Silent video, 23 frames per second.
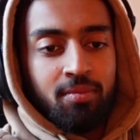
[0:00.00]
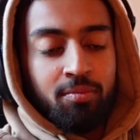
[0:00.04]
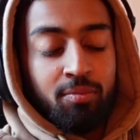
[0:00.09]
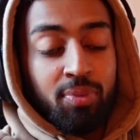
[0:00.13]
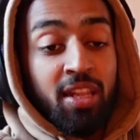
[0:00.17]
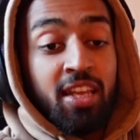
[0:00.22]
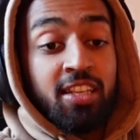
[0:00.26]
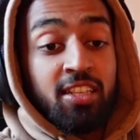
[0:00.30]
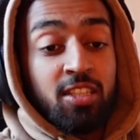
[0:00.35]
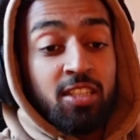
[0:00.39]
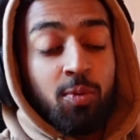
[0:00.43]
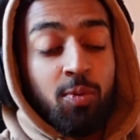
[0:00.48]

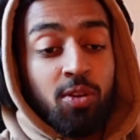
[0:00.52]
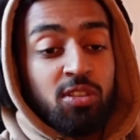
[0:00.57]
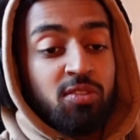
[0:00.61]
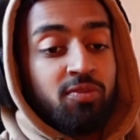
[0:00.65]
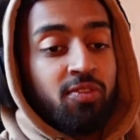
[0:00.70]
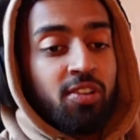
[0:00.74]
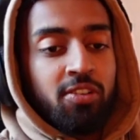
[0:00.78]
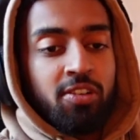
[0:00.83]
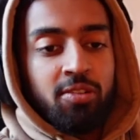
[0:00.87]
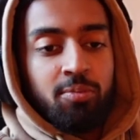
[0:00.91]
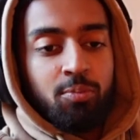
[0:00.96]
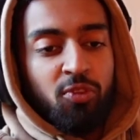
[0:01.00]
Playing sports,
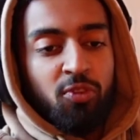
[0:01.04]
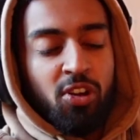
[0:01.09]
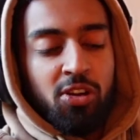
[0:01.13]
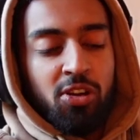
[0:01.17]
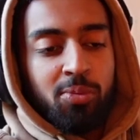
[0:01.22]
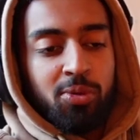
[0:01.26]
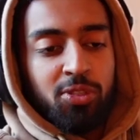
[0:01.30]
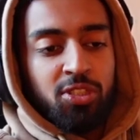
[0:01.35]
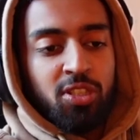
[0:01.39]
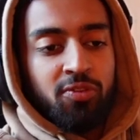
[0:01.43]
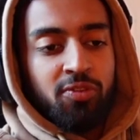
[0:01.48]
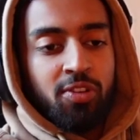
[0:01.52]
very, very
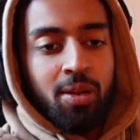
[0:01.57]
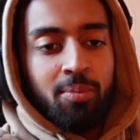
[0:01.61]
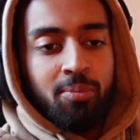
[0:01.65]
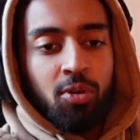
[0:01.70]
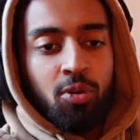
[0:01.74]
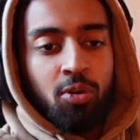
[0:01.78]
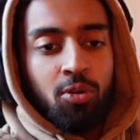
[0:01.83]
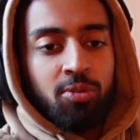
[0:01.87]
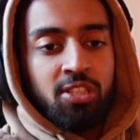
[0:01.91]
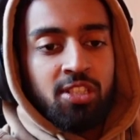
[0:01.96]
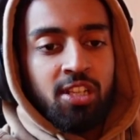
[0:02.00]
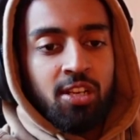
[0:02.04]
much different. I'm
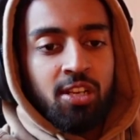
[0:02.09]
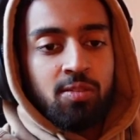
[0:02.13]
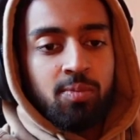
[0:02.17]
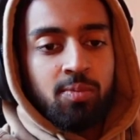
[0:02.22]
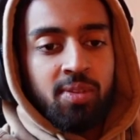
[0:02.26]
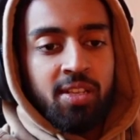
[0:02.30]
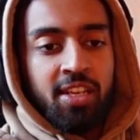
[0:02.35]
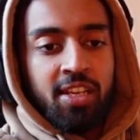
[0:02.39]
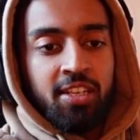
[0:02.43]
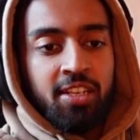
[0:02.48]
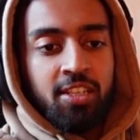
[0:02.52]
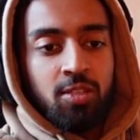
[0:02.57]
always down to
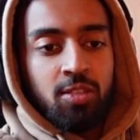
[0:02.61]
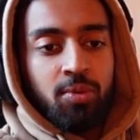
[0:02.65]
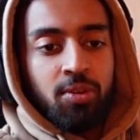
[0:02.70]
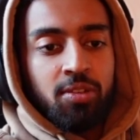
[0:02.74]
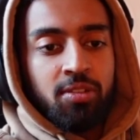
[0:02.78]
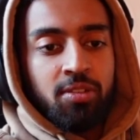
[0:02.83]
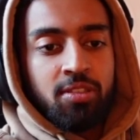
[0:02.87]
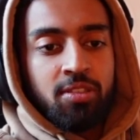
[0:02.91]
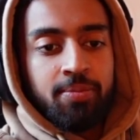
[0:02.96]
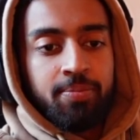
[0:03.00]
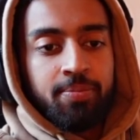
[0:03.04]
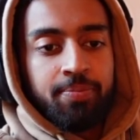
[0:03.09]
play any
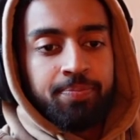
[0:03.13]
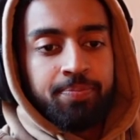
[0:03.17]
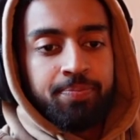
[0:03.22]
sports.